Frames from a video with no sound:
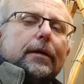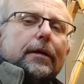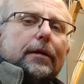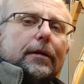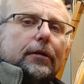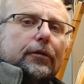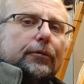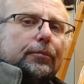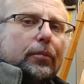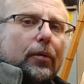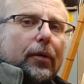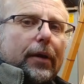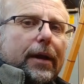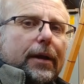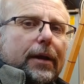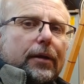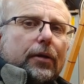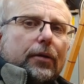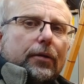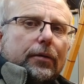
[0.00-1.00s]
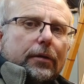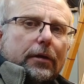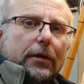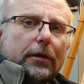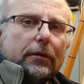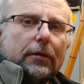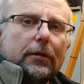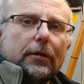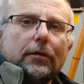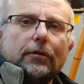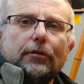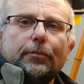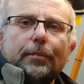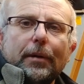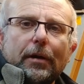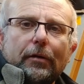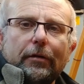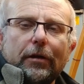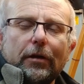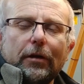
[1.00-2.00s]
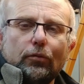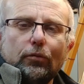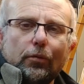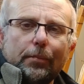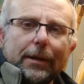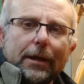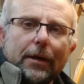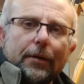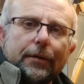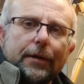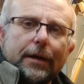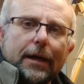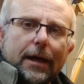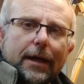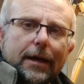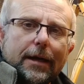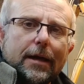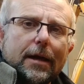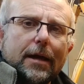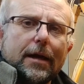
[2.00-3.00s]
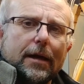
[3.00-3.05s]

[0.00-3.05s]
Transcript: is brand new that its bearings will be okay.